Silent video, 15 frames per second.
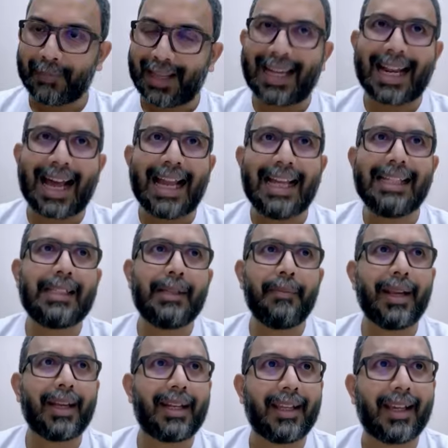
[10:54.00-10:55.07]
And
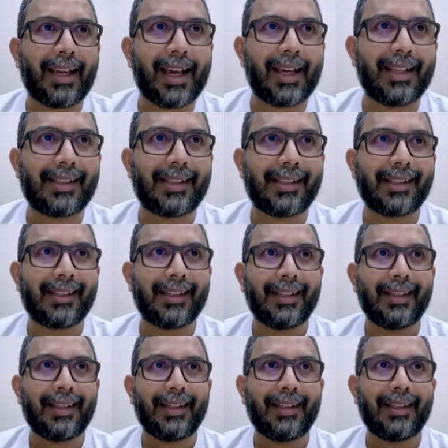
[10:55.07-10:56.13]
ultimately, guys,
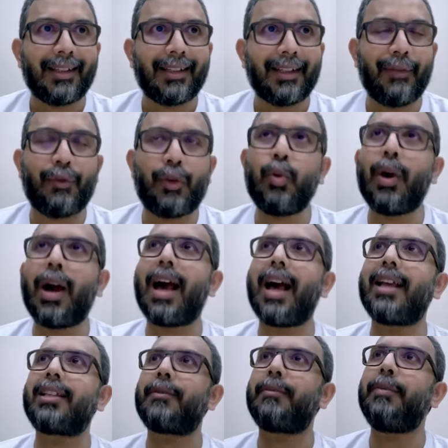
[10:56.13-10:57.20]
if you
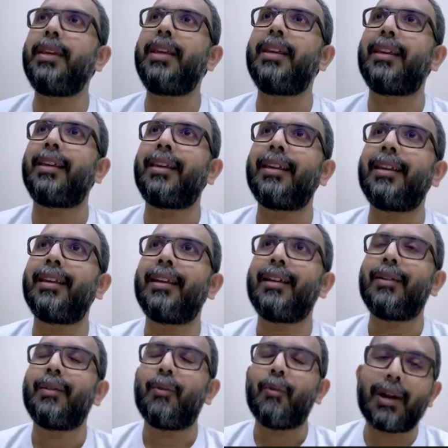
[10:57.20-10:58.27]
ask me
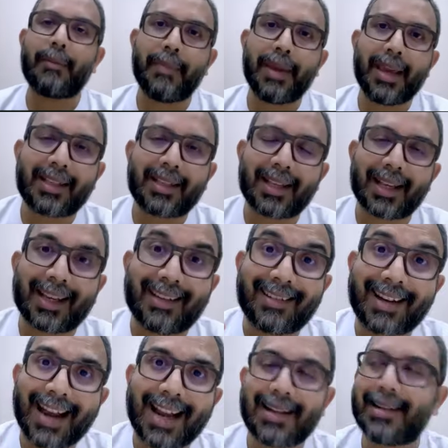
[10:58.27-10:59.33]
what makes a
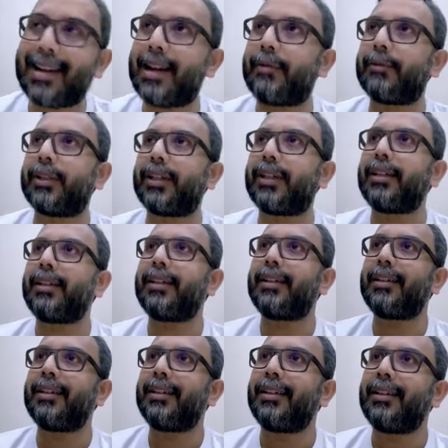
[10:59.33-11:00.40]
great networker,
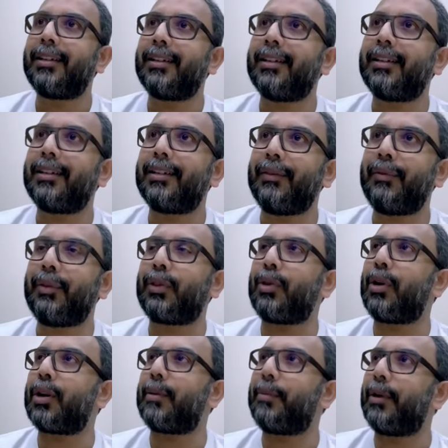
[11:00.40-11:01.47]
we
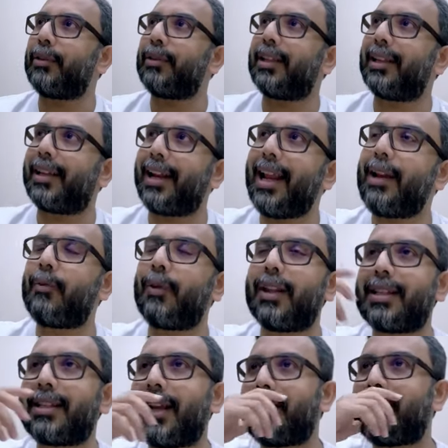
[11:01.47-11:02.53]
talk about the great
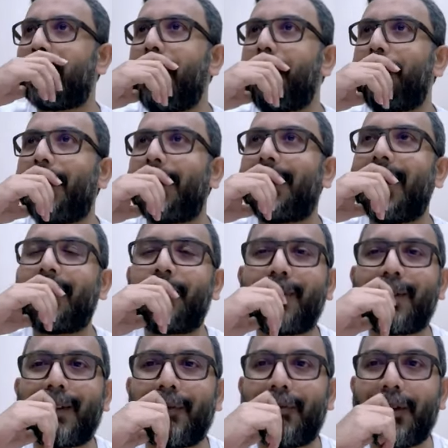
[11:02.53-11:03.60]
ones like Japa, Dato
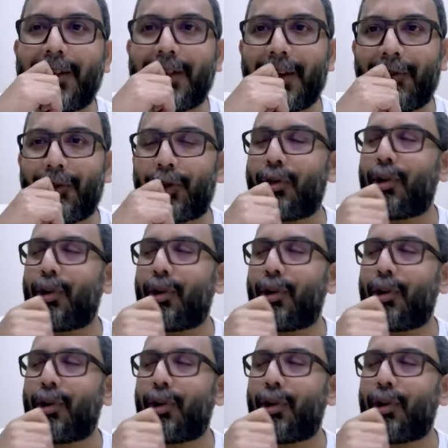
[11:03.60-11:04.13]
Sri Vijay, we